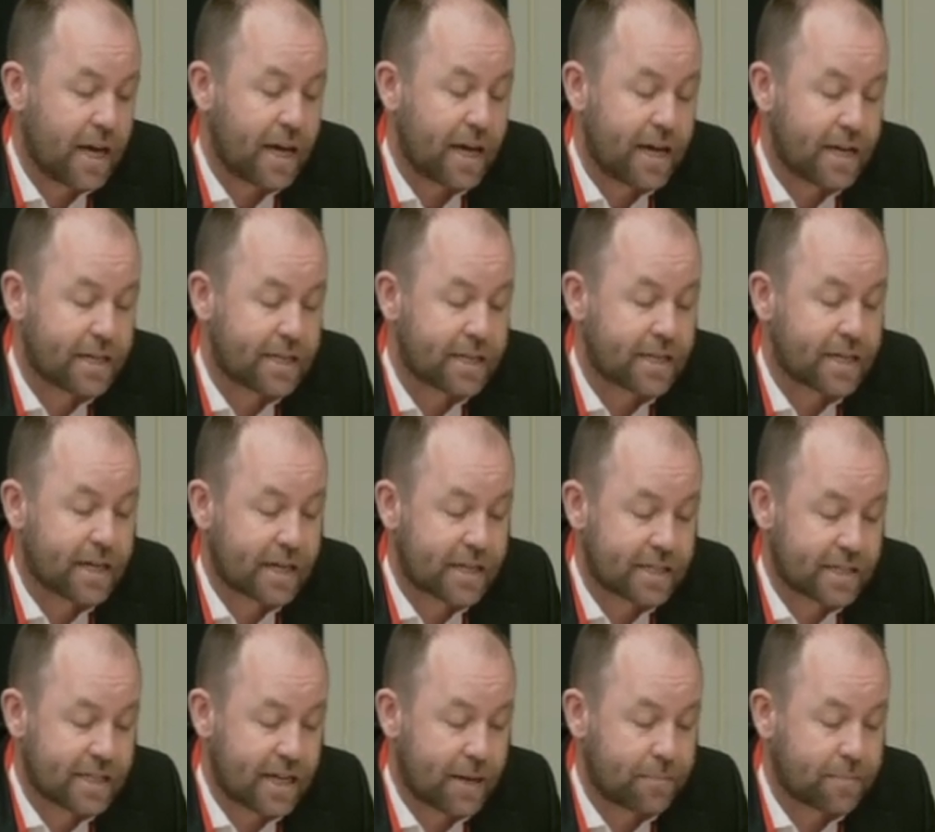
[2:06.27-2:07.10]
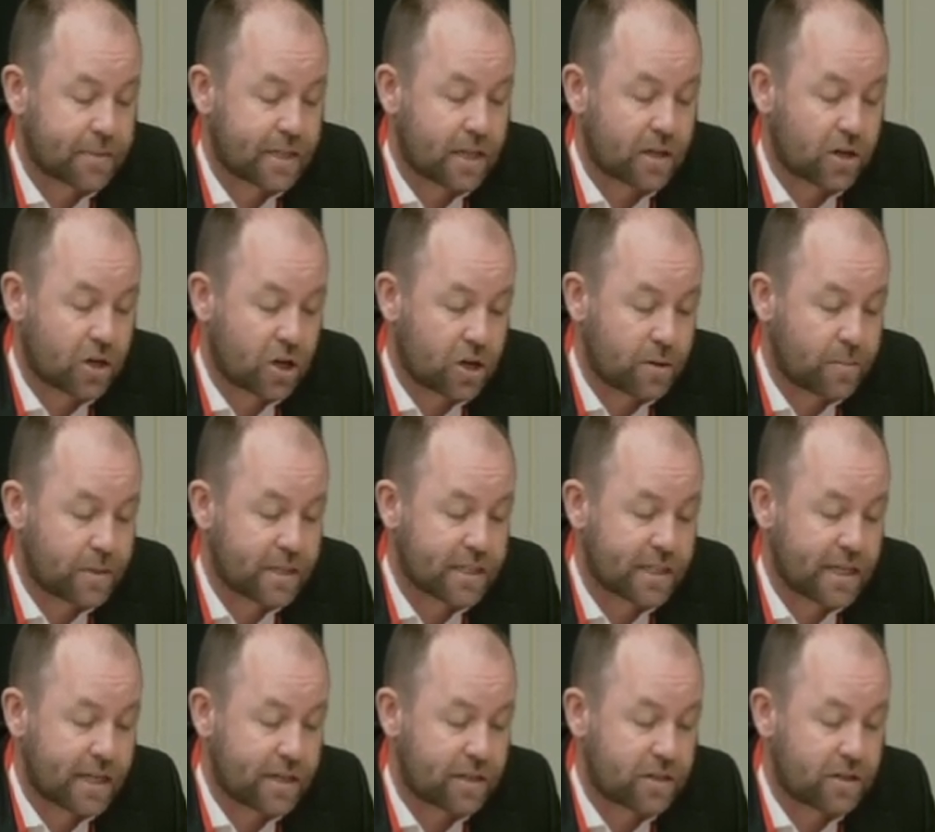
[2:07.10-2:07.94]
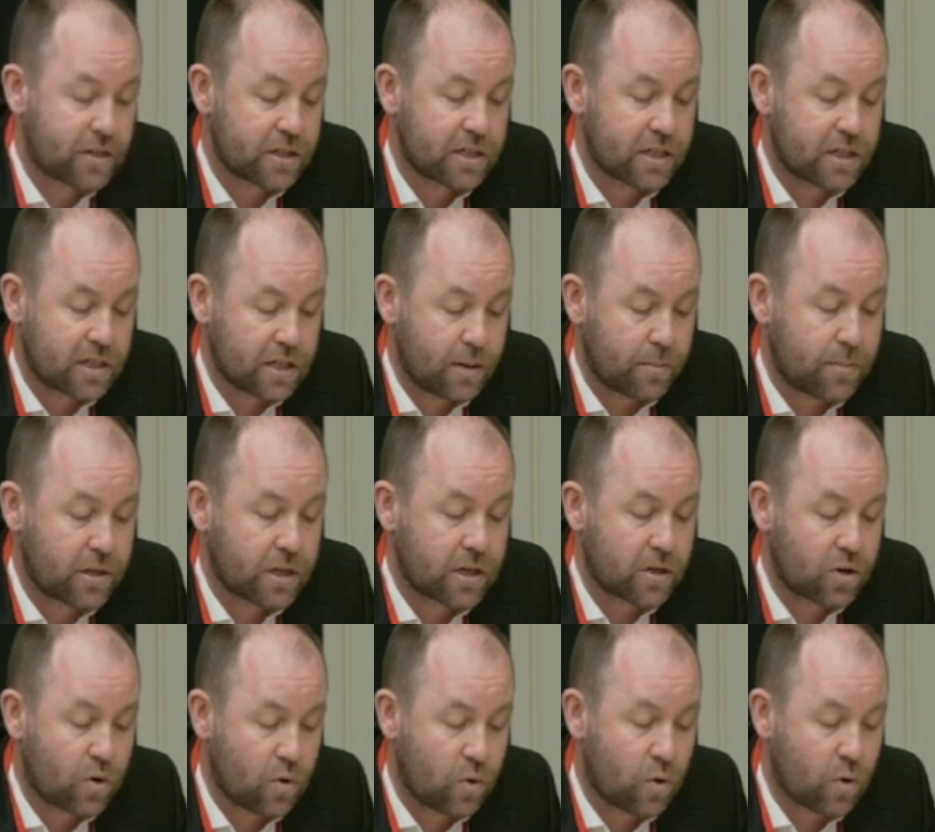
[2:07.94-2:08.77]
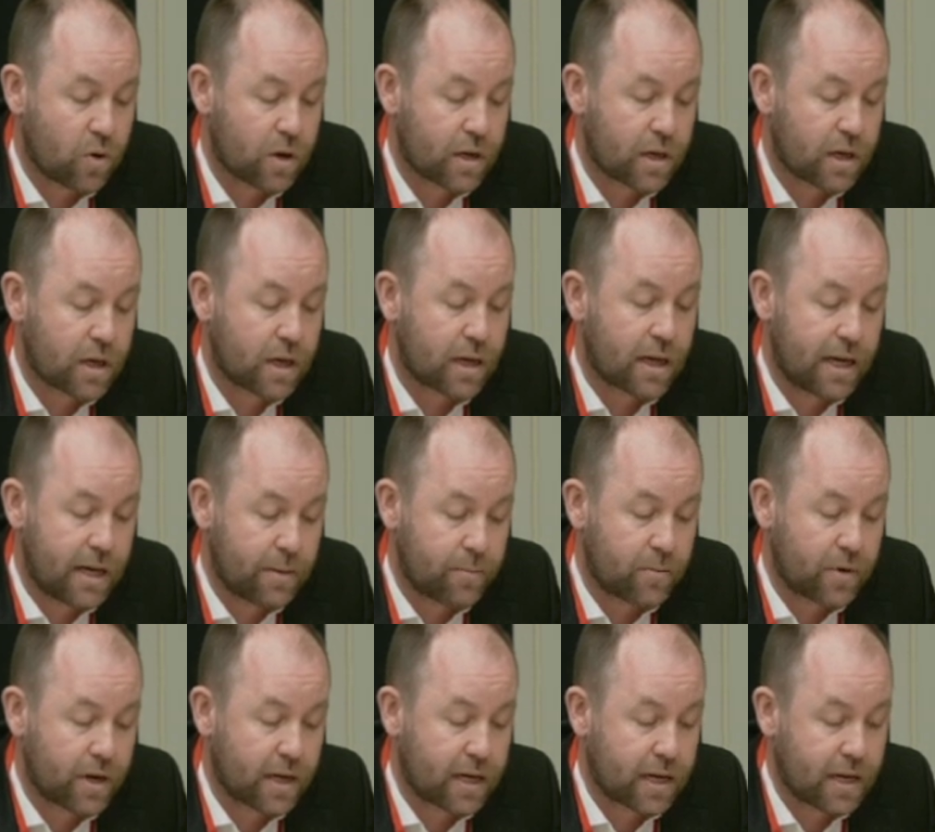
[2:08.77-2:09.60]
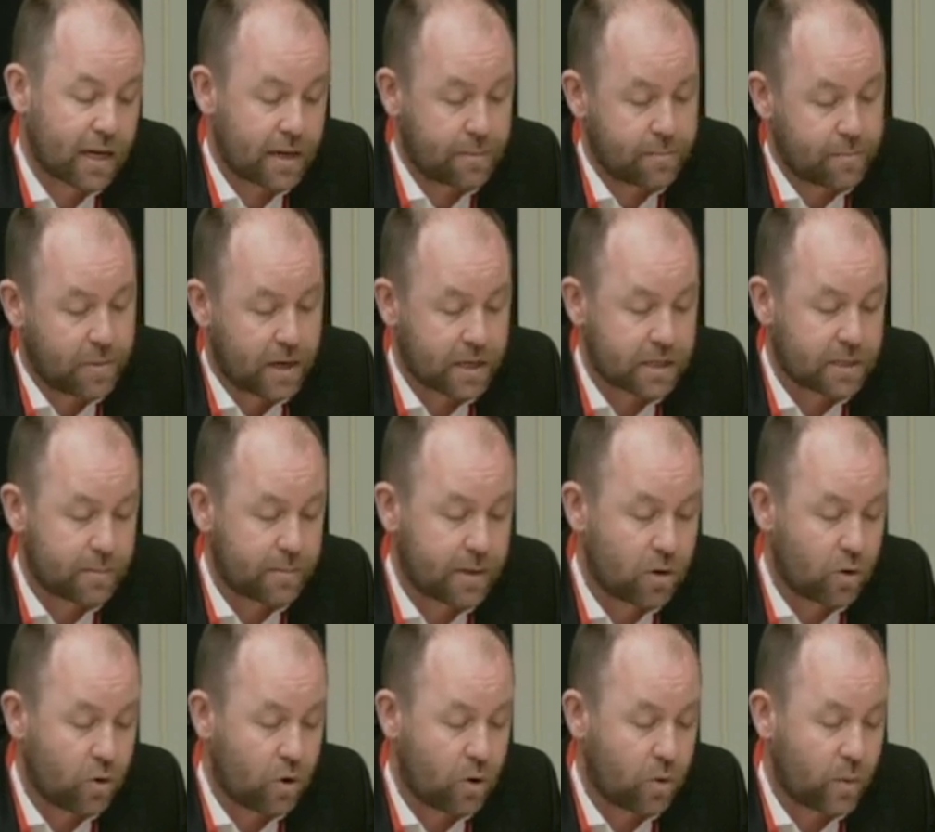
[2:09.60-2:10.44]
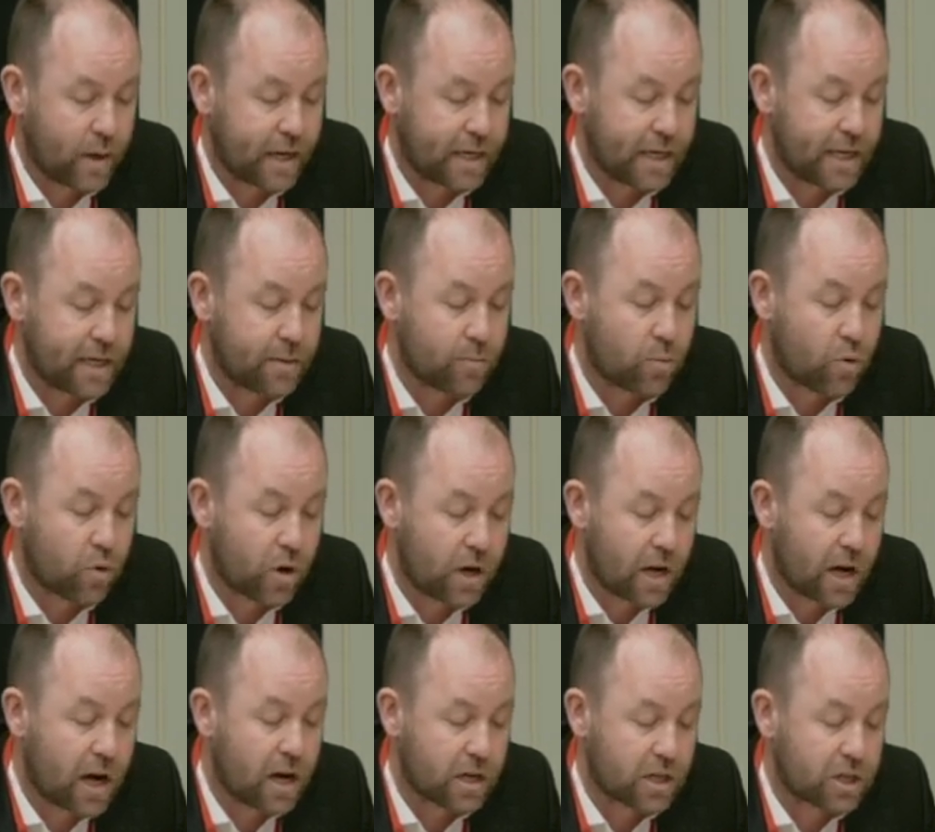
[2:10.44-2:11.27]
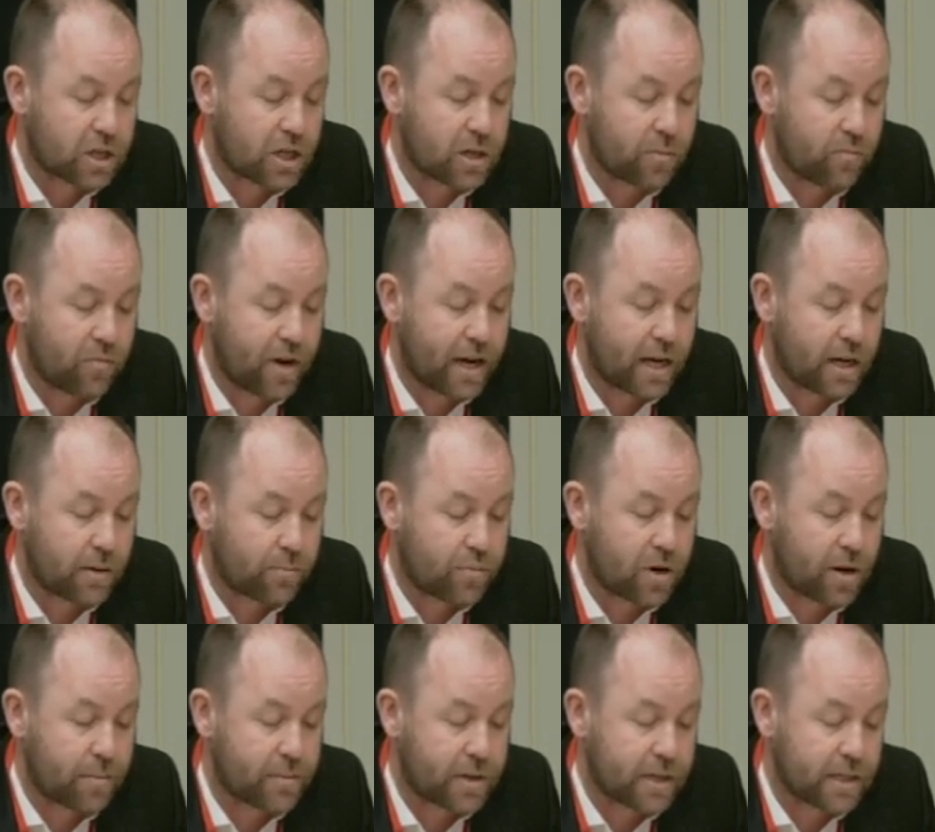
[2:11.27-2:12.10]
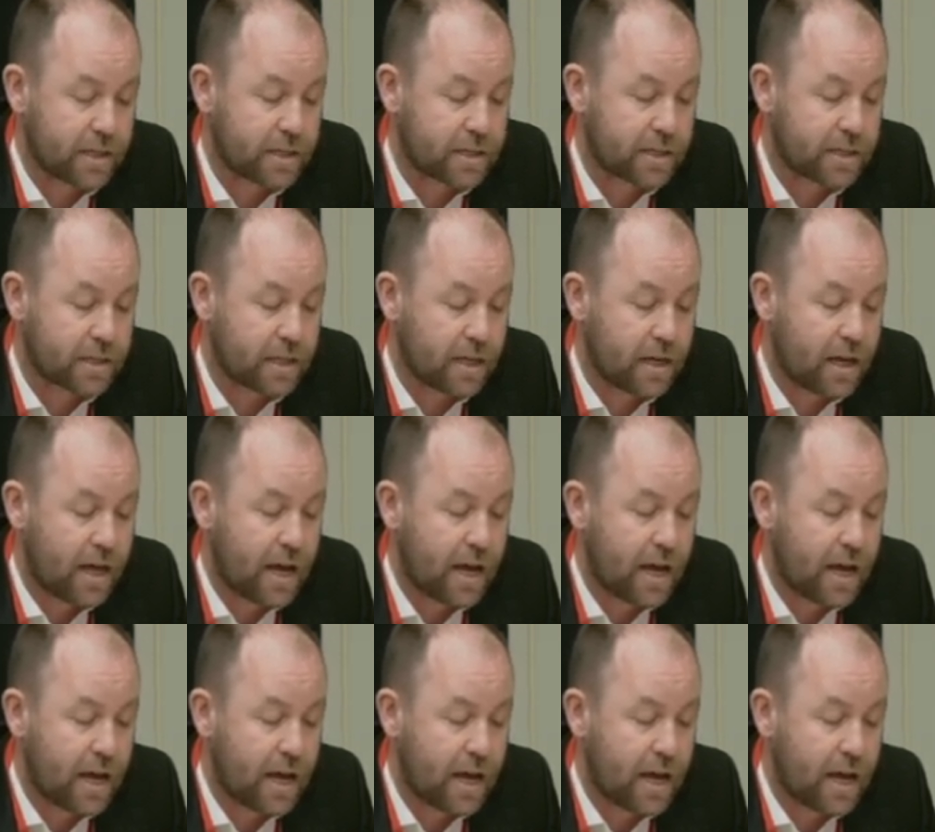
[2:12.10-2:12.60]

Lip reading: ITIC accepts that urban centres in Dublin, Cork, Limerick and possibly Galway need more long-term rental properties,